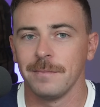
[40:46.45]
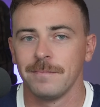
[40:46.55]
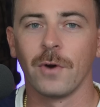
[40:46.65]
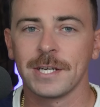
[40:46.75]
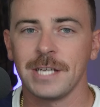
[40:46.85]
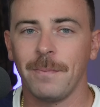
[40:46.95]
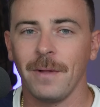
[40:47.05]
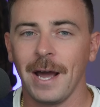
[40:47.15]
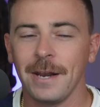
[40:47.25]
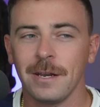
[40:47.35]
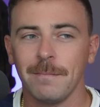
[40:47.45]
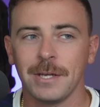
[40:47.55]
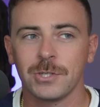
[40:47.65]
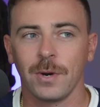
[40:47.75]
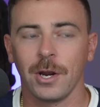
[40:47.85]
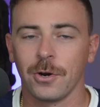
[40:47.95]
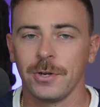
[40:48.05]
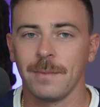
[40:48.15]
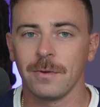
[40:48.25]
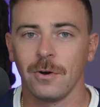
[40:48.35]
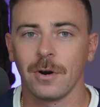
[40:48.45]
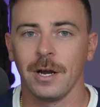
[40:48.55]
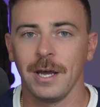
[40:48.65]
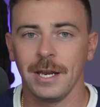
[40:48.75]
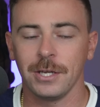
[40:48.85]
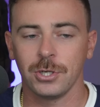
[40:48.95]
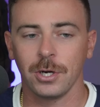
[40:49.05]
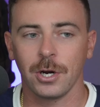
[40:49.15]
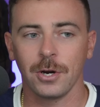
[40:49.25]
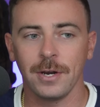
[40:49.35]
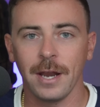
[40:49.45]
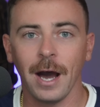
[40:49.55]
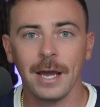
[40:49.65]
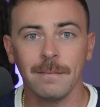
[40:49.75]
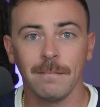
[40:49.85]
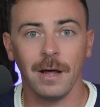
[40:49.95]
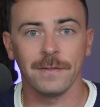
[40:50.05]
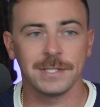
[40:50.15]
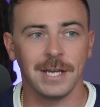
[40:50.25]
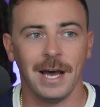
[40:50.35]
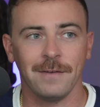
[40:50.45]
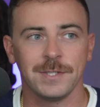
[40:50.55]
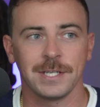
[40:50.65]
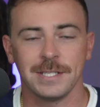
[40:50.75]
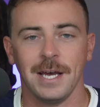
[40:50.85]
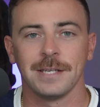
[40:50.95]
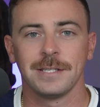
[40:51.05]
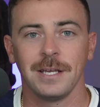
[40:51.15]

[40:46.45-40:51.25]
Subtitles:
For example, I ended up mentoring a girl named Laura, and it took her 9 months to have success.